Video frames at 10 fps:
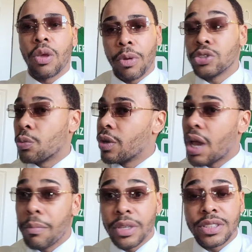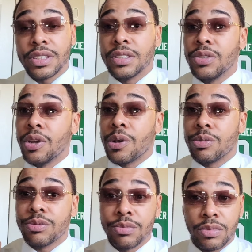Make sure we're not missing, you
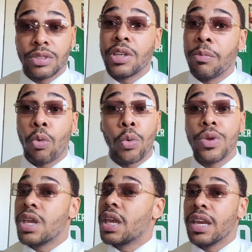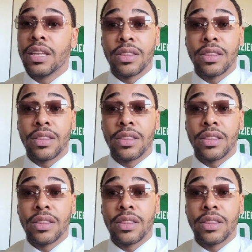know, something where we can get a